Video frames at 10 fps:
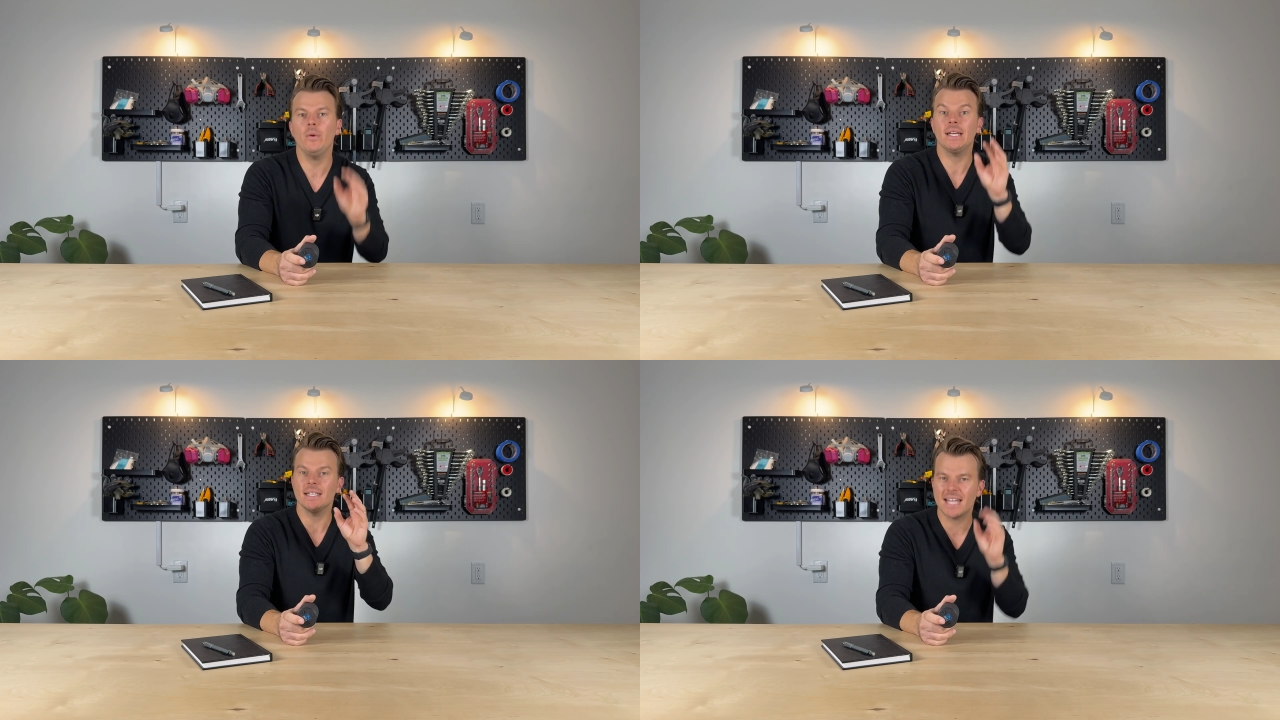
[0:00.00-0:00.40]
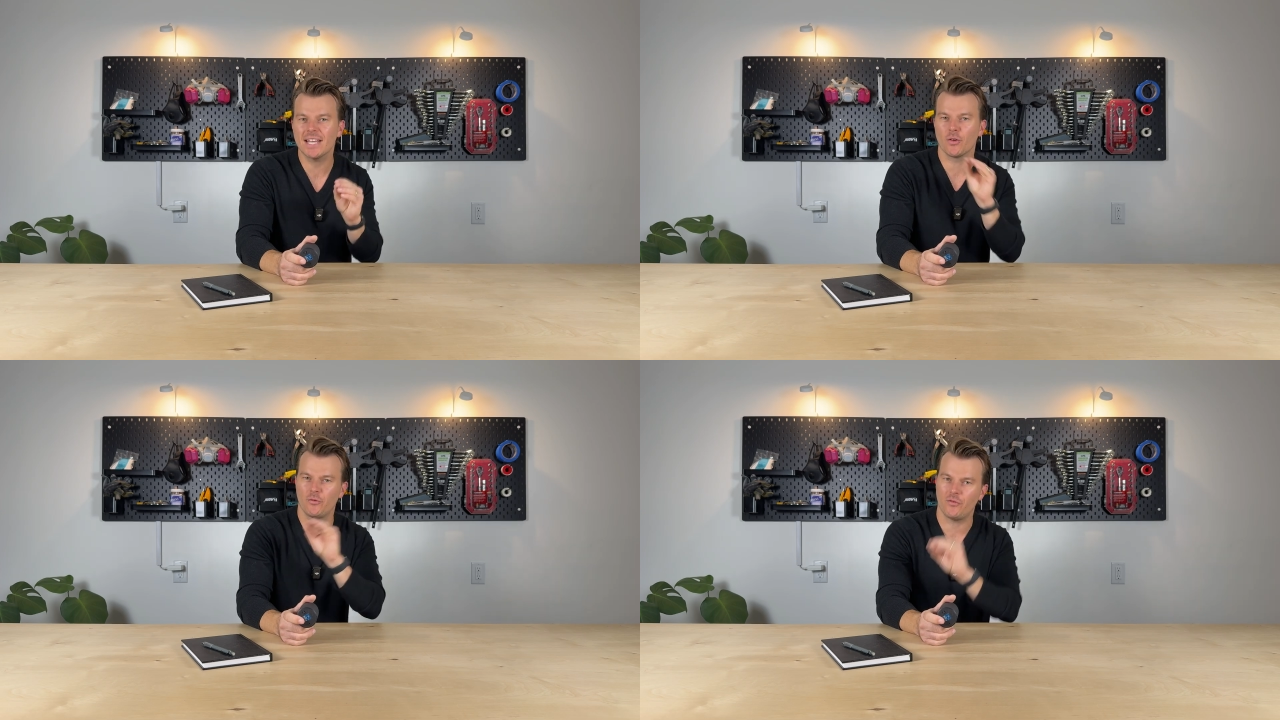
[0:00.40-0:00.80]
we can
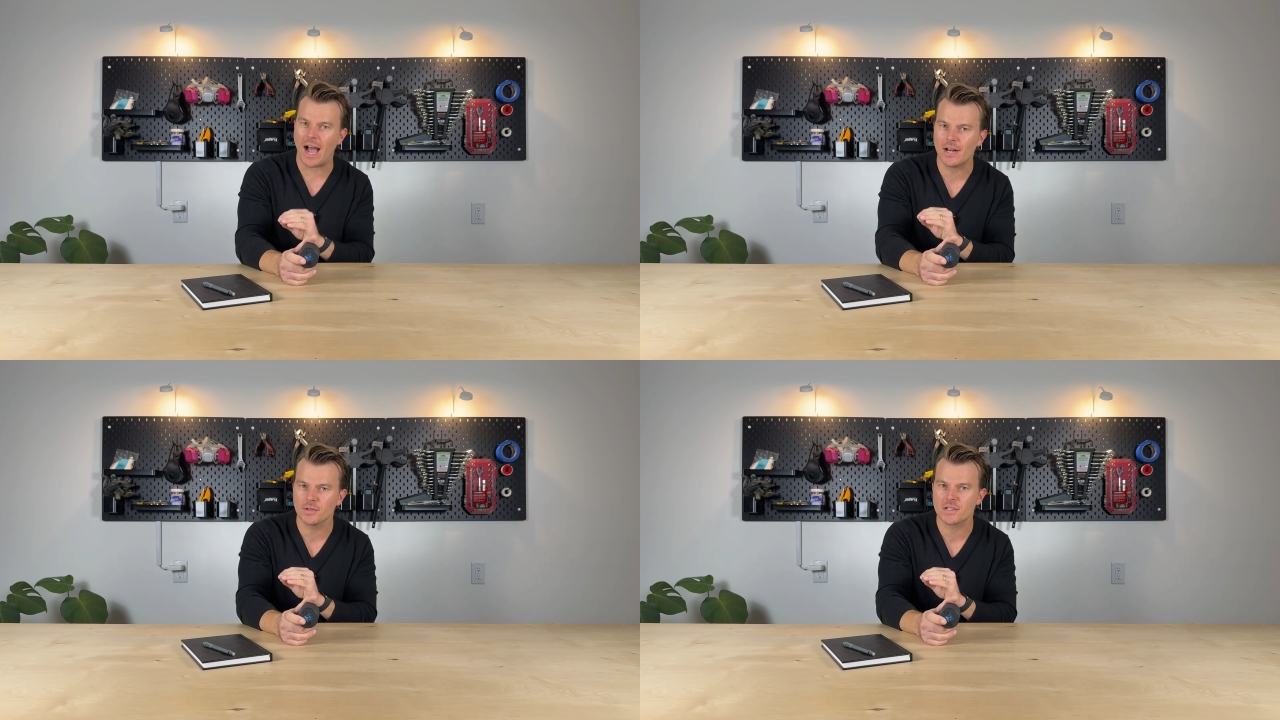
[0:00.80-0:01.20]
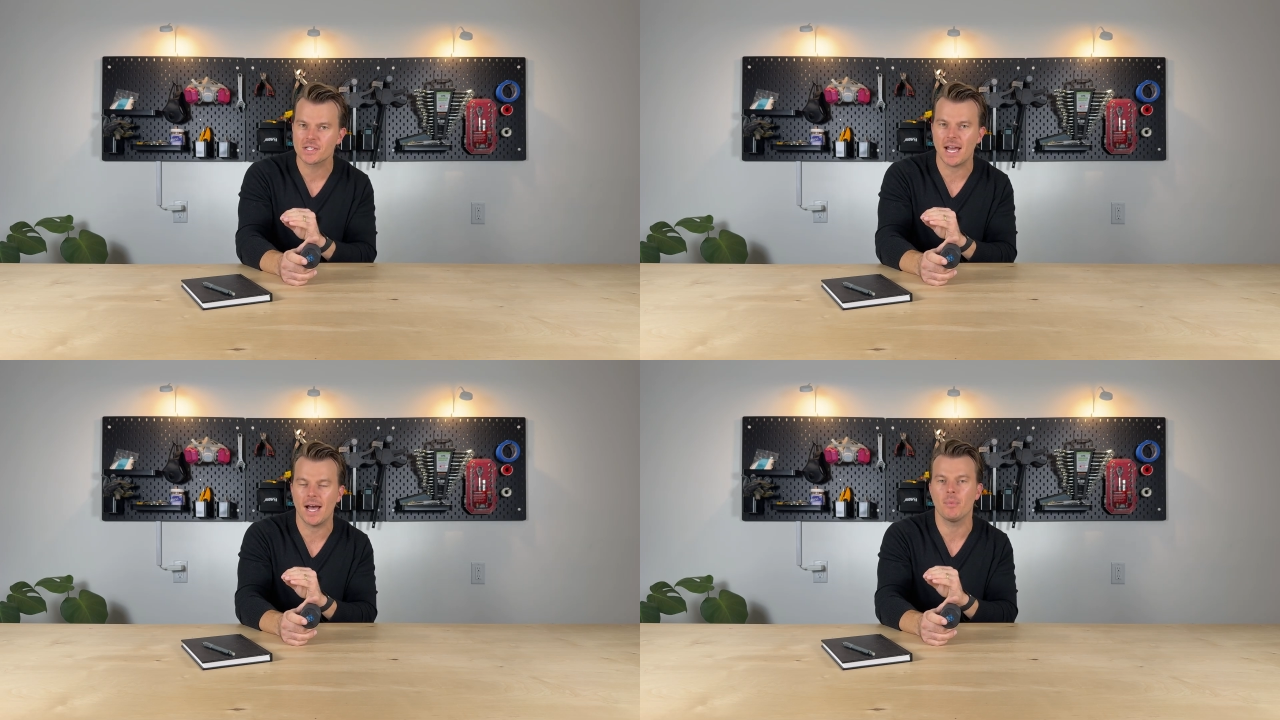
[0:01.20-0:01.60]
take the final
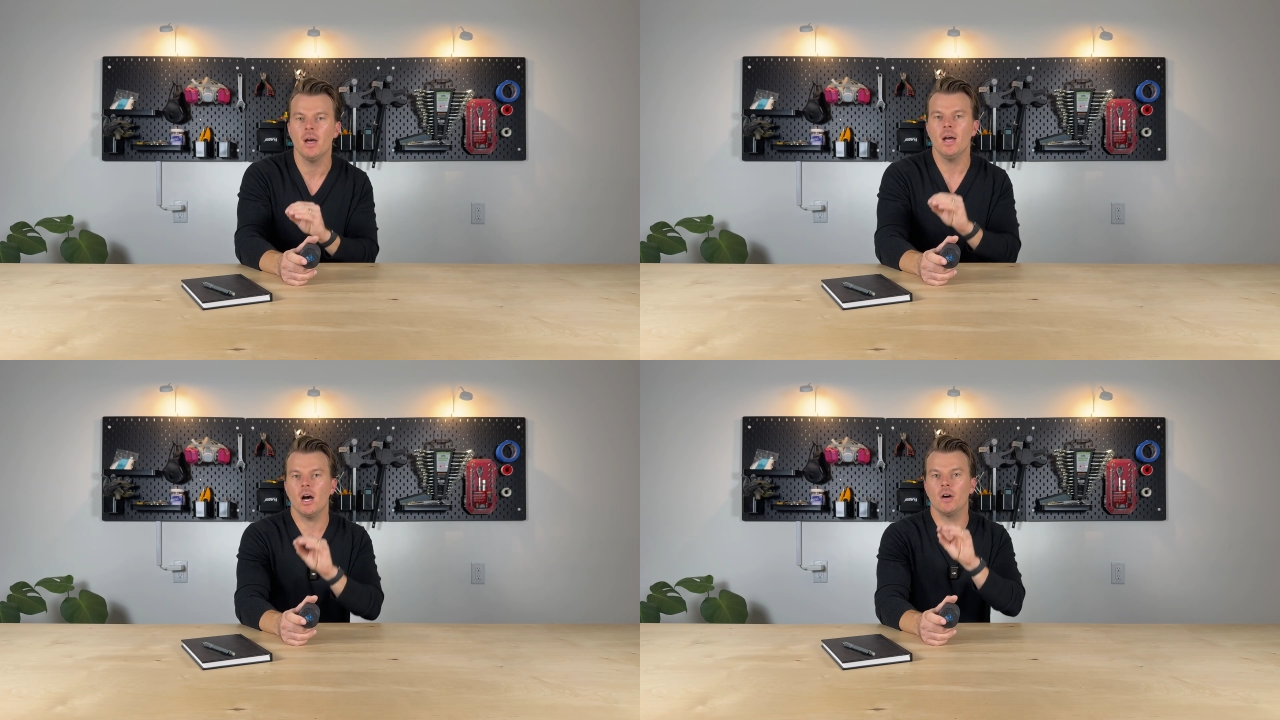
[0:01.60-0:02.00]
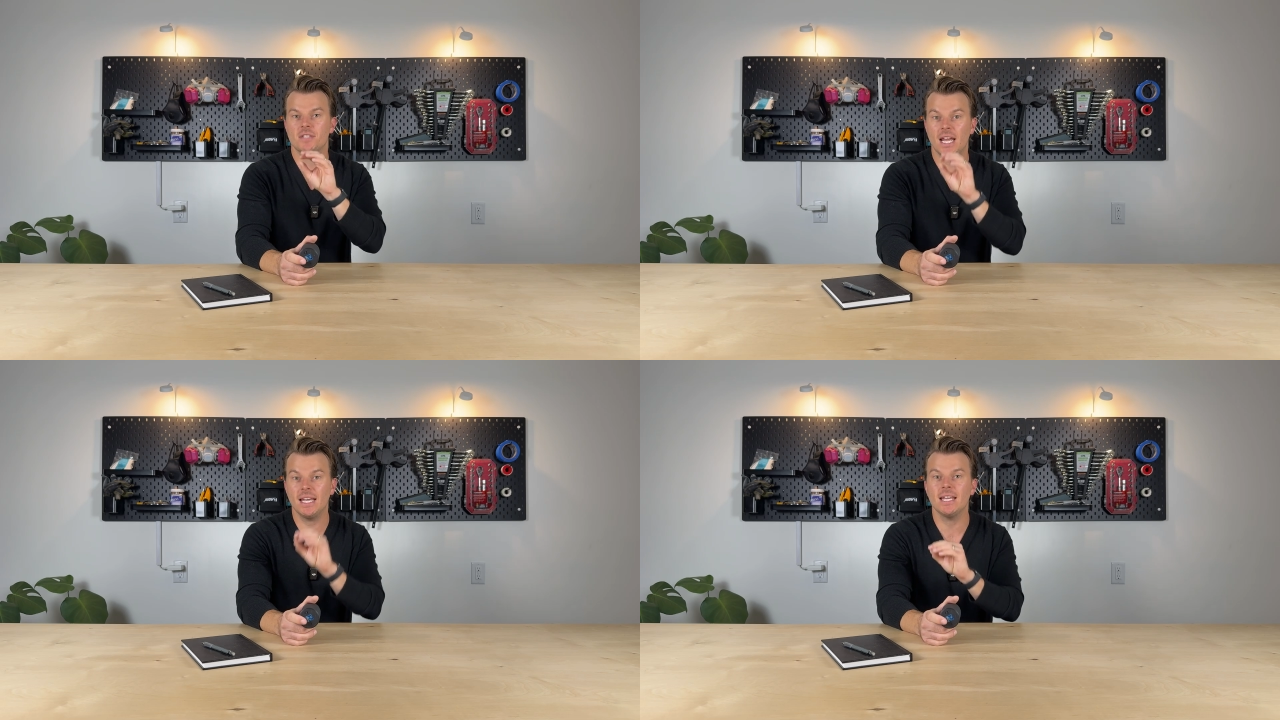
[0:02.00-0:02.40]
step of
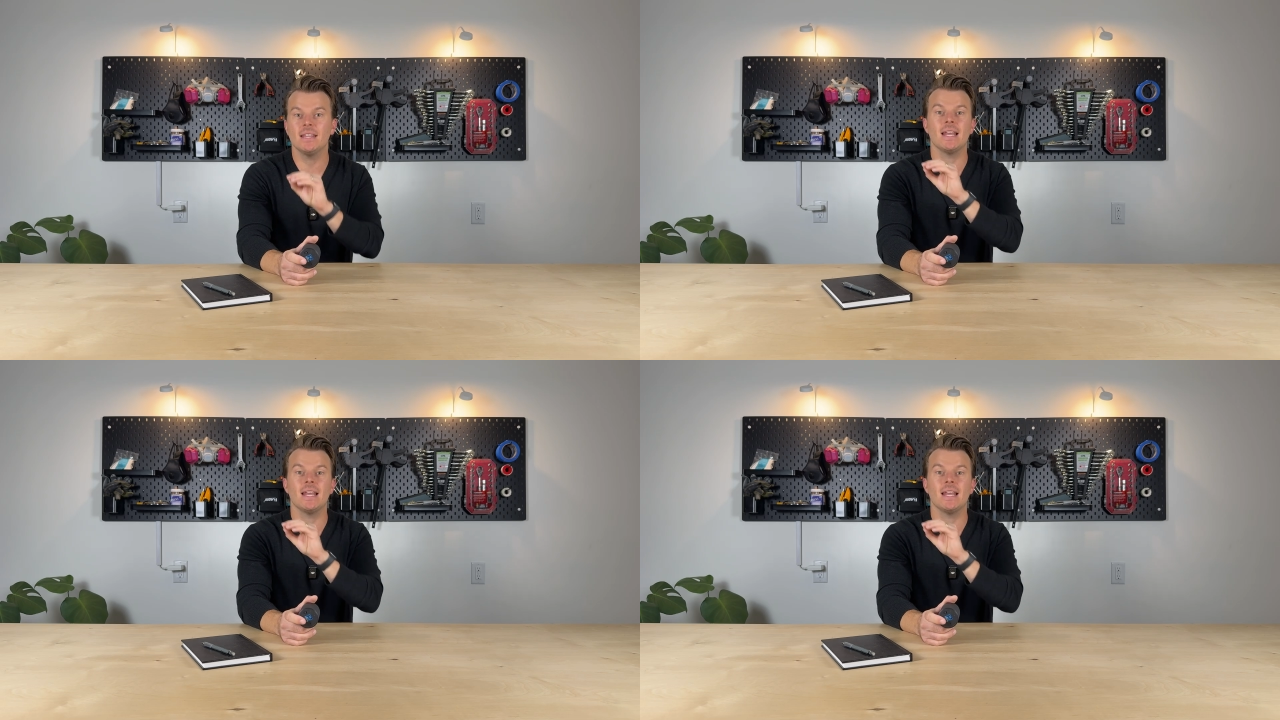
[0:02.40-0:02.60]
taking